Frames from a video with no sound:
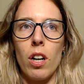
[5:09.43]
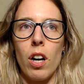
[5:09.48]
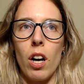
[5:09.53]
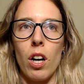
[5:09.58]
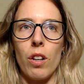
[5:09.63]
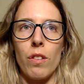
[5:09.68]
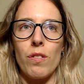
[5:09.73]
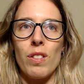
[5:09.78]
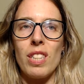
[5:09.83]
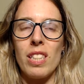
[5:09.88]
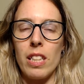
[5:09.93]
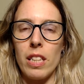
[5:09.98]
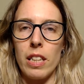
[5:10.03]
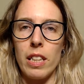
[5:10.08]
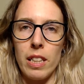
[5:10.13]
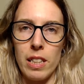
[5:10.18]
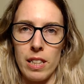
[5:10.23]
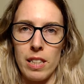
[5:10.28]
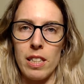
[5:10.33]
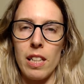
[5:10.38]
of sitting
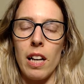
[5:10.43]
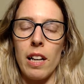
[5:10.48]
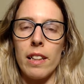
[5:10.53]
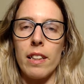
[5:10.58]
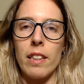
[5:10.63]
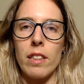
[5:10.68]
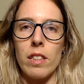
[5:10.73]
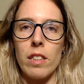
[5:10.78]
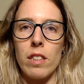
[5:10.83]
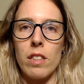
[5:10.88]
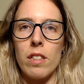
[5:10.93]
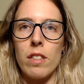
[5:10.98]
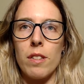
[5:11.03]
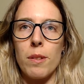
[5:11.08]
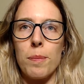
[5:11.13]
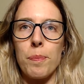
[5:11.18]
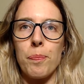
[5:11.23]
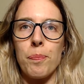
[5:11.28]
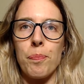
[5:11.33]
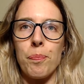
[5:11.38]
in
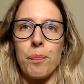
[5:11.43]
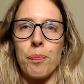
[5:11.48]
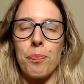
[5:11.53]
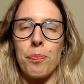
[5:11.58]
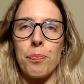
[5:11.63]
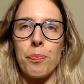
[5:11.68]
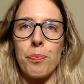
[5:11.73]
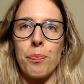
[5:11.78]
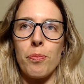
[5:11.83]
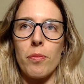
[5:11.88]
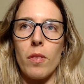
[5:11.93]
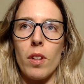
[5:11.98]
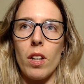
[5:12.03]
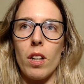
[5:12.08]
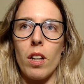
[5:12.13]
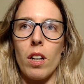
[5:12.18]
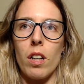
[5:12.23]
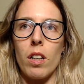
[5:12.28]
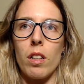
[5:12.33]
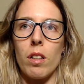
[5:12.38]
silence,
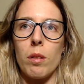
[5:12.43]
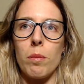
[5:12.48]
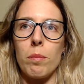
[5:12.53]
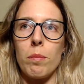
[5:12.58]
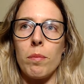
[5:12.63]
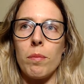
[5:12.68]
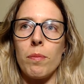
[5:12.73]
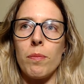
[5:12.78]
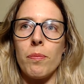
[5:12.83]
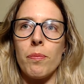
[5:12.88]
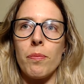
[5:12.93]
um,